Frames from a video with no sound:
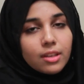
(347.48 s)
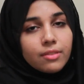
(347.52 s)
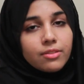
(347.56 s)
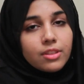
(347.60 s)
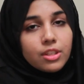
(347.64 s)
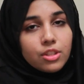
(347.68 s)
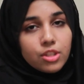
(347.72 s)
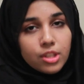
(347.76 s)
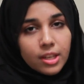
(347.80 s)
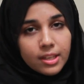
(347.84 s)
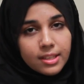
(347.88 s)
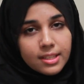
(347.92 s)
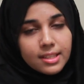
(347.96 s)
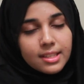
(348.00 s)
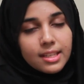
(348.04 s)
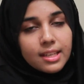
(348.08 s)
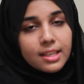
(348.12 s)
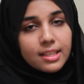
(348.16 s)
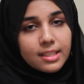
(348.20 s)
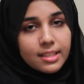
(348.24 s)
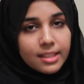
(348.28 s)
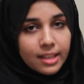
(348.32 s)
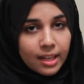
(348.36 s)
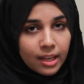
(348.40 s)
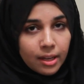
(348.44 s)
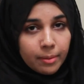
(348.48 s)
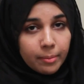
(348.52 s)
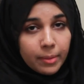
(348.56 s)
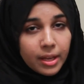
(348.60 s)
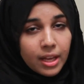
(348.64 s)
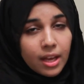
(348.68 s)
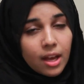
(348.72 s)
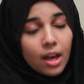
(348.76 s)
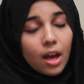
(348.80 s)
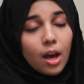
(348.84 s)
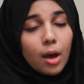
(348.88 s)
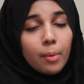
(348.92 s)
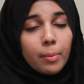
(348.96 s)
of the genders in Islam
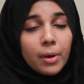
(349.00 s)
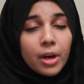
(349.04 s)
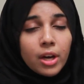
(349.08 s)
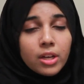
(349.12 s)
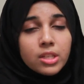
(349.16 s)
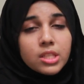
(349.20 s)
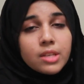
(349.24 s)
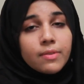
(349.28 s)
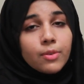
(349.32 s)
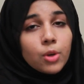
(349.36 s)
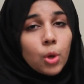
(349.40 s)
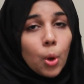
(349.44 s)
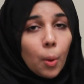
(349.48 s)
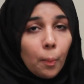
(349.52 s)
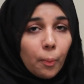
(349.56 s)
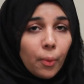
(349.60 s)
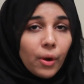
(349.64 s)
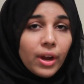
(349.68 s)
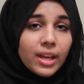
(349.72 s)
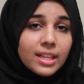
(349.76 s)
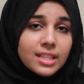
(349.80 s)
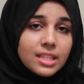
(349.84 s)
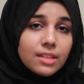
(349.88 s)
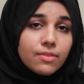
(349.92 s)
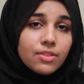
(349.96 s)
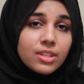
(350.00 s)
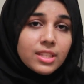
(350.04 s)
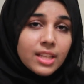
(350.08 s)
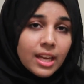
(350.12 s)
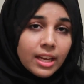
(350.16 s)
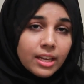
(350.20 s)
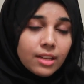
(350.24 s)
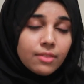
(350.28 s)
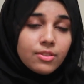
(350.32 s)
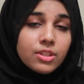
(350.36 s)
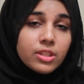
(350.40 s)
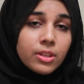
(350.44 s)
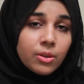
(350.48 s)
are part of a comprehensive
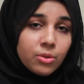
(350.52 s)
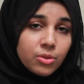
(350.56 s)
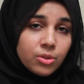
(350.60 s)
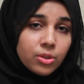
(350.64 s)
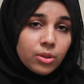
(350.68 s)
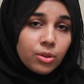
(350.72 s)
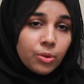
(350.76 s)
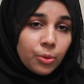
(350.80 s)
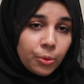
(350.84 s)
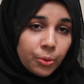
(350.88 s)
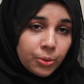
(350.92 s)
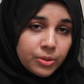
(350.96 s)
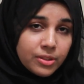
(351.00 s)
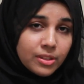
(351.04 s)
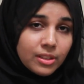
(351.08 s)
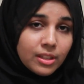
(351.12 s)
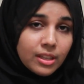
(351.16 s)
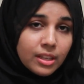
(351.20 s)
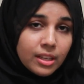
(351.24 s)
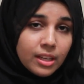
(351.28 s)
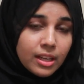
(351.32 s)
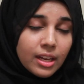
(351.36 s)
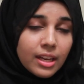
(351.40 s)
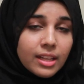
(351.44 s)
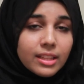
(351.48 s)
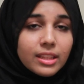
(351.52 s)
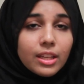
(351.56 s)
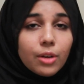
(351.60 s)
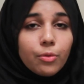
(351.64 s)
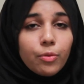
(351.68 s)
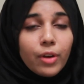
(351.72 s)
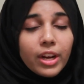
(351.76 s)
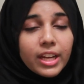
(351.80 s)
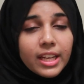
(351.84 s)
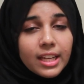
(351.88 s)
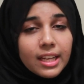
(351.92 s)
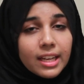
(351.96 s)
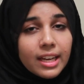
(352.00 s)
set of social laws that
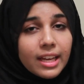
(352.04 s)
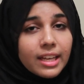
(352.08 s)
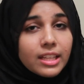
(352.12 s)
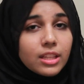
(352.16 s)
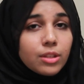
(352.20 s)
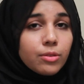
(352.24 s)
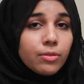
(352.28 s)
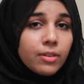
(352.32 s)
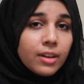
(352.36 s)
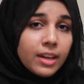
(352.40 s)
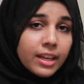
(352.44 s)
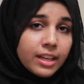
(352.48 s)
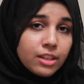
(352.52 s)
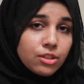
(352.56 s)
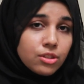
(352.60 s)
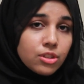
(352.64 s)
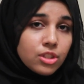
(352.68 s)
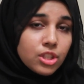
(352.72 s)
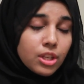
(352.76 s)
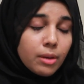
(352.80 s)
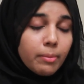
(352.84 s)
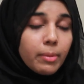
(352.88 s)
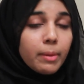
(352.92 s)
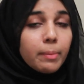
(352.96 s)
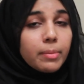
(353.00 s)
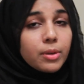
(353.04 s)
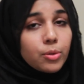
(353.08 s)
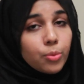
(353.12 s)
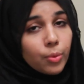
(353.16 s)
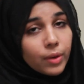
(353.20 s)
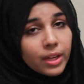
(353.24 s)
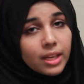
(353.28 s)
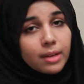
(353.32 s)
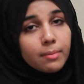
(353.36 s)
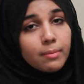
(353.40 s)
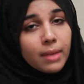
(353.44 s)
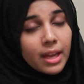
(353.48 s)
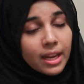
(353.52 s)
regulate the relationship
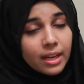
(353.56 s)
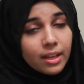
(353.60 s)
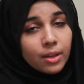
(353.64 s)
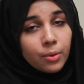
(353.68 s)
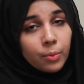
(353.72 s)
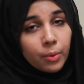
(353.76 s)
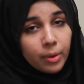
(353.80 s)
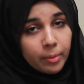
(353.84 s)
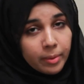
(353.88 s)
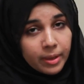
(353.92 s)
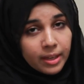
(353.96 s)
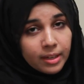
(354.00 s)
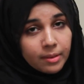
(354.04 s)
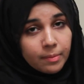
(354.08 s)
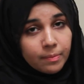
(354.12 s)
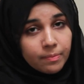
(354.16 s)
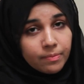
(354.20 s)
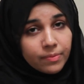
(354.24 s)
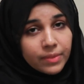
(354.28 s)
between men and women